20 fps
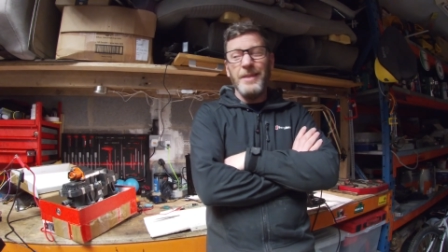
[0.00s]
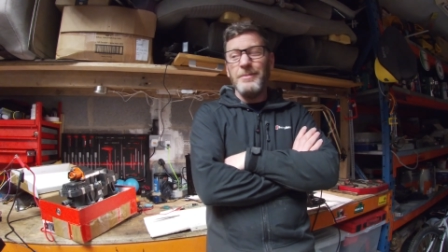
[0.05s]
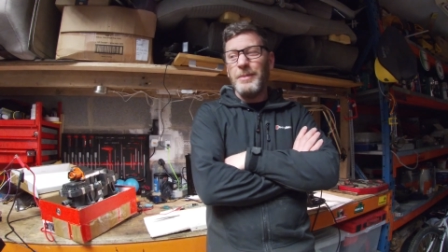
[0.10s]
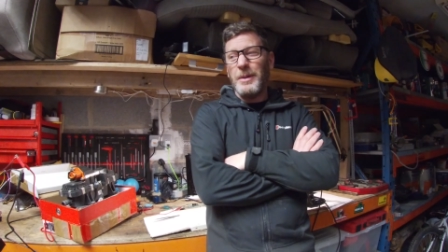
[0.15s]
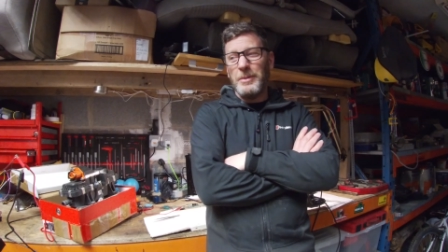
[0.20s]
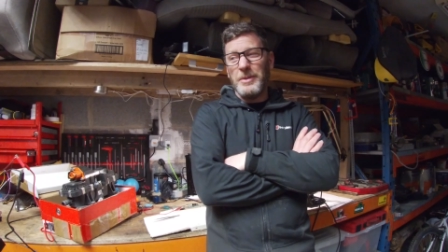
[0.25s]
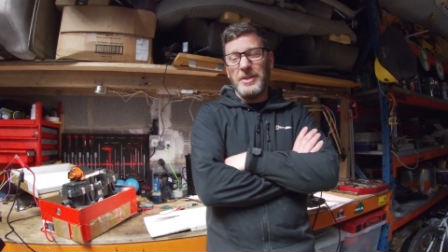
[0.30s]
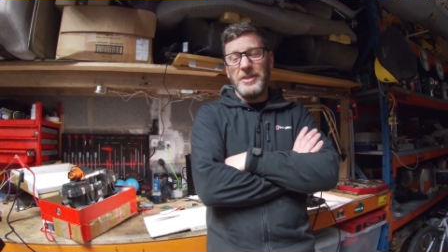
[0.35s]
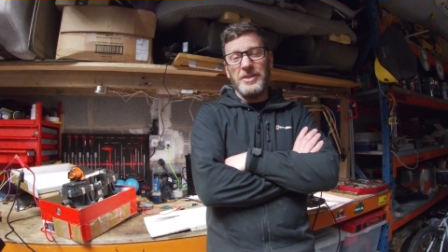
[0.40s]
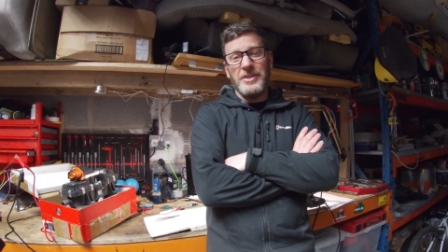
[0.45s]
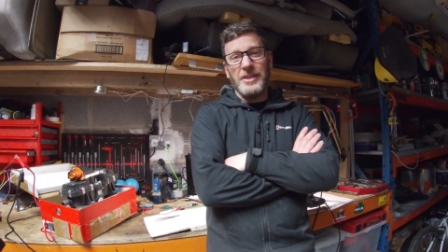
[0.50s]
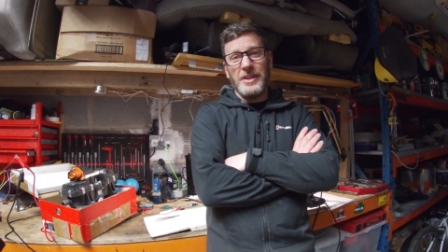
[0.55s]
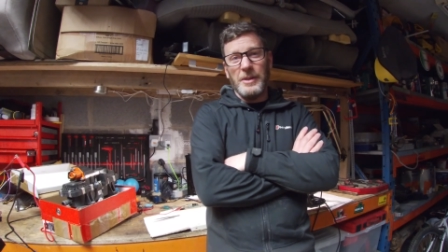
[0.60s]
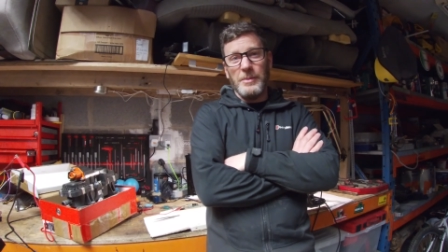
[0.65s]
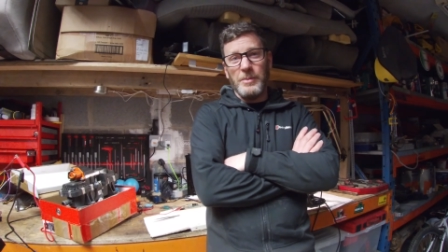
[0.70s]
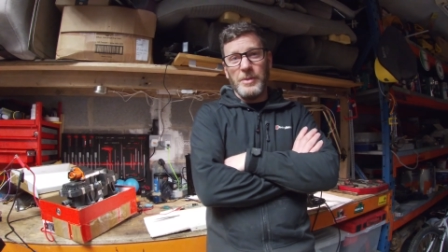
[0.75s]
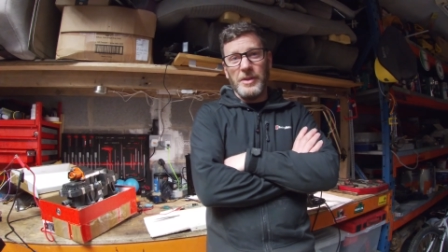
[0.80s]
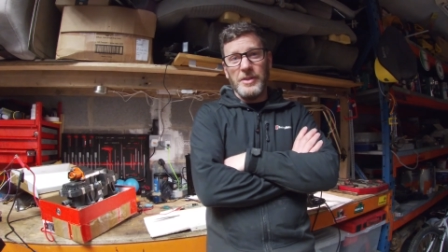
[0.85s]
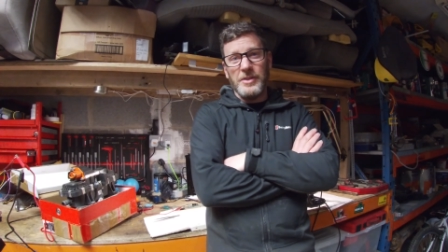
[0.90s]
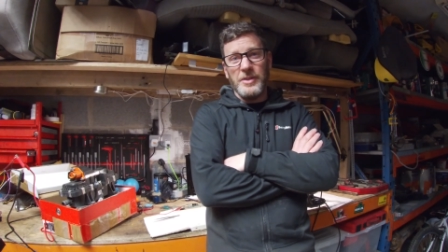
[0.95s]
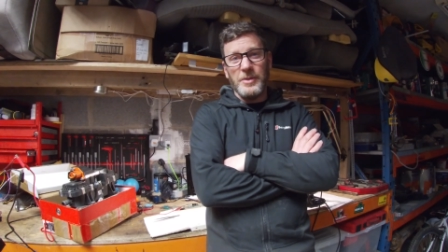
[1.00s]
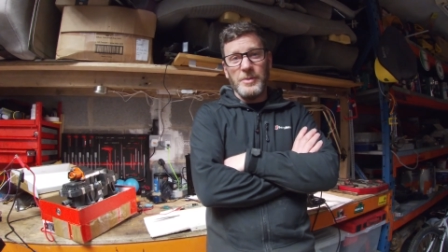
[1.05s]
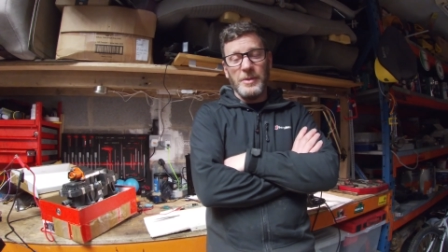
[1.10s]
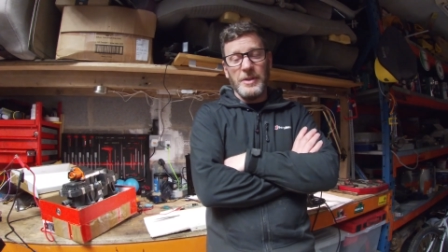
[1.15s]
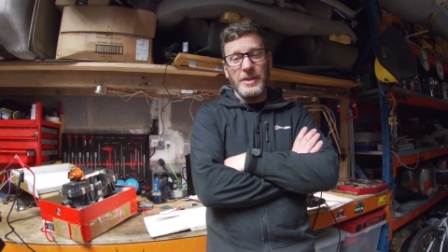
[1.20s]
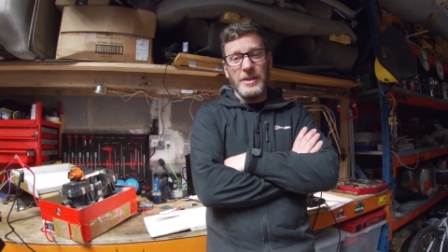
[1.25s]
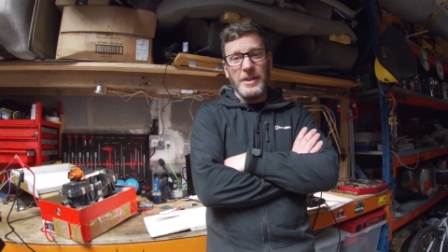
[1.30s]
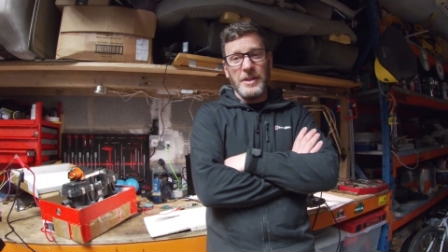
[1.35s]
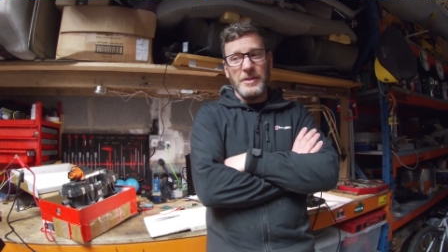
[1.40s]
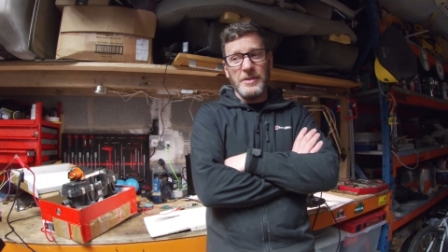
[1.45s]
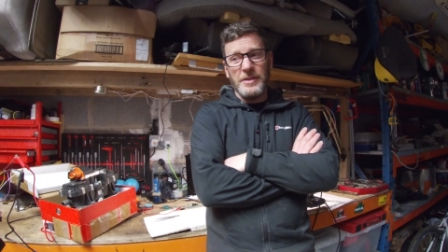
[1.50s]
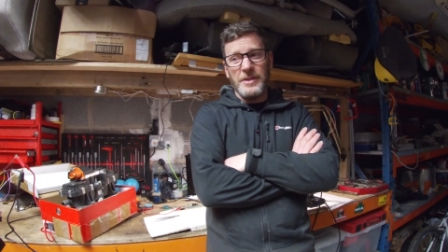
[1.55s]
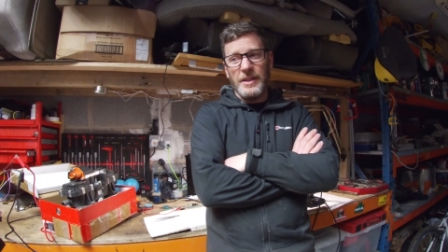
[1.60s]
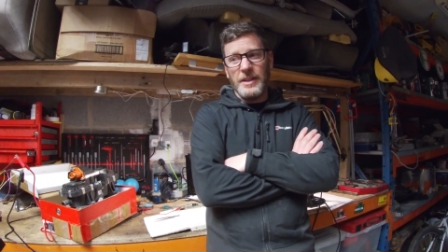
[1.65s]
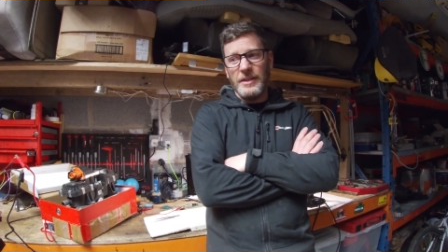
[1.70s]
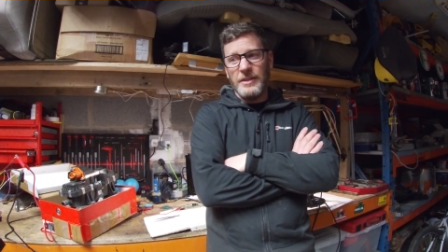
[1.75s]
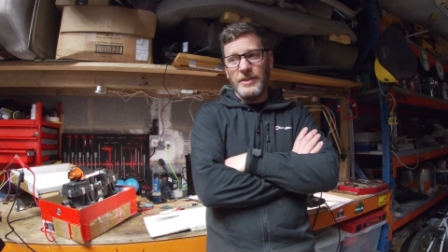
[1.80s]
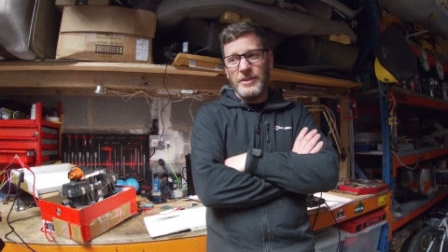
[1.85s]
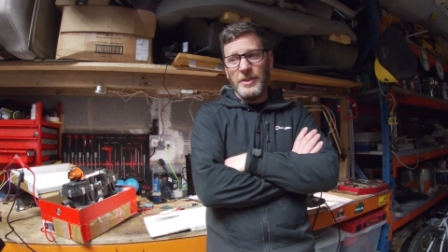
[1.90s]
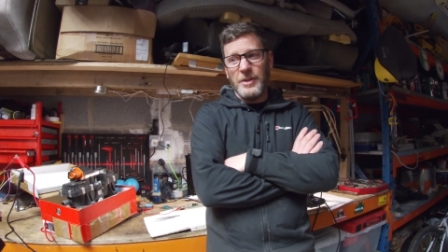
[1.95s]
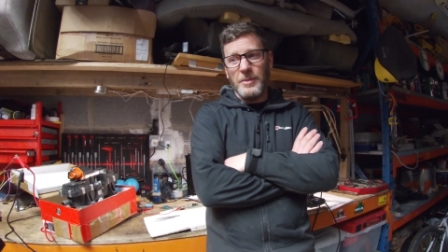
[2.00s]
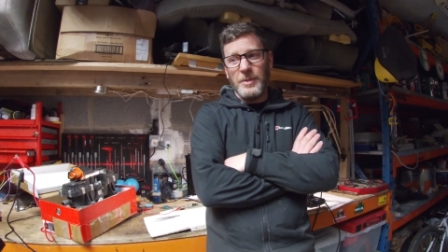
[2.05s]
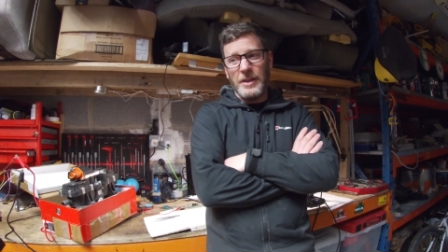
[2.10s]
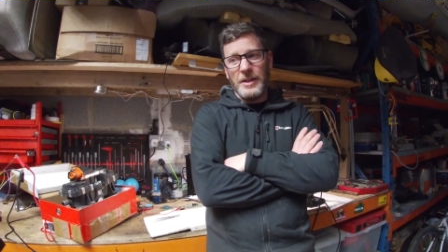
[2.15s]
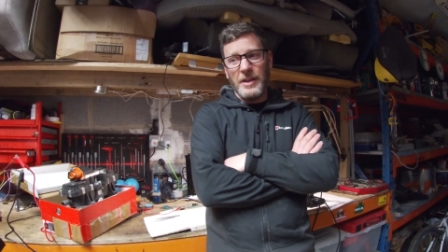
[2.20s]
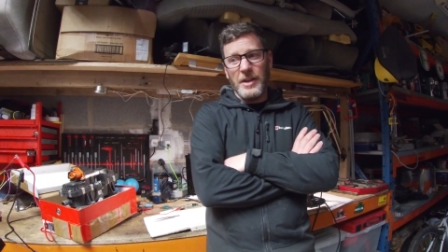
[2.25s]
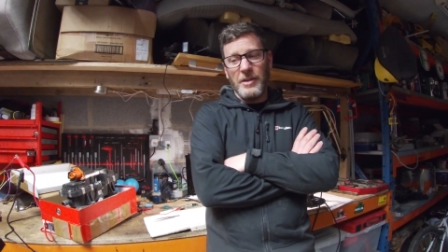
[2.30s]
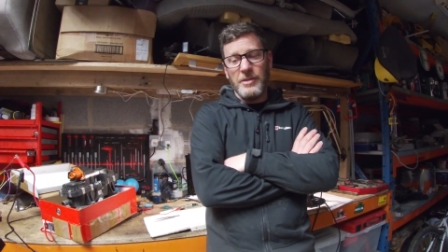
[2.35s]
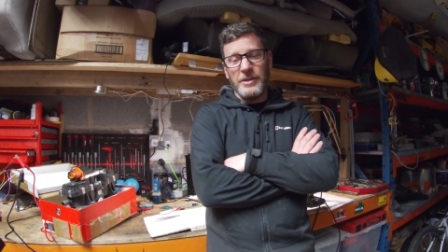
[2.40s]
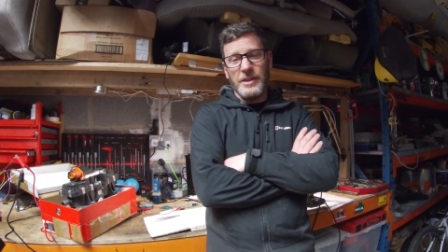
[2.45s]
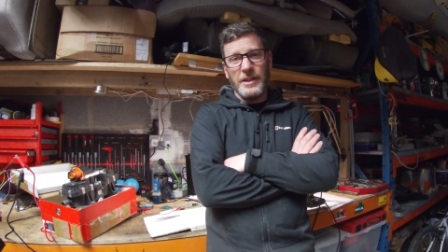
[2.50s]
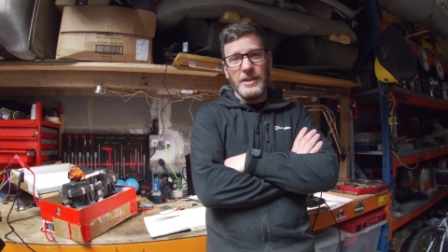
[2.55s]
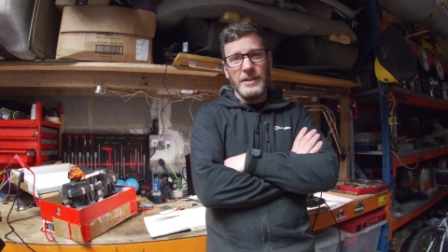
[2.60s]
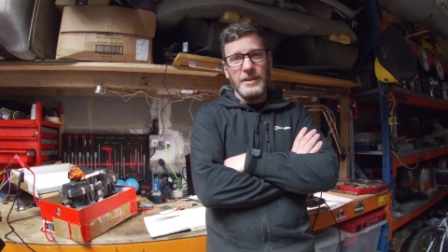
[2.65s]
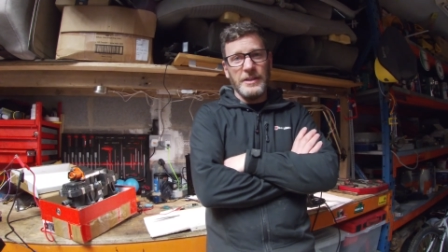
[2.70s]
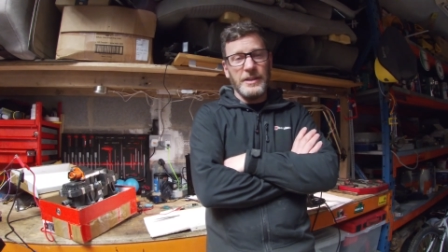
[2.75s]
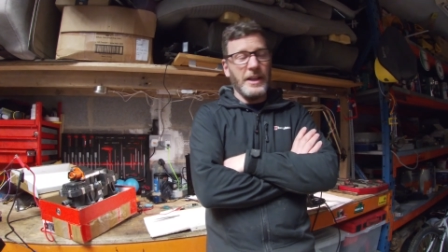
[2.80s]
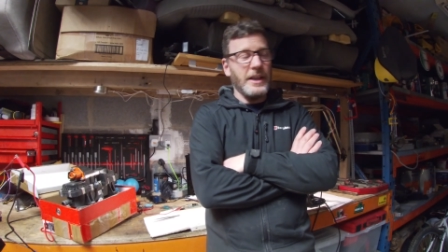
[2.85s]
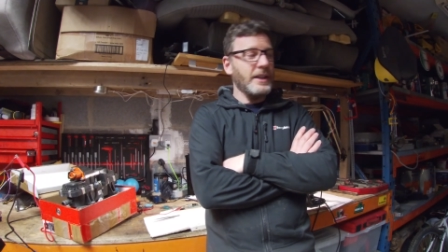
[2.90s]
probably just going to purchase one of those and throw a bit of code on it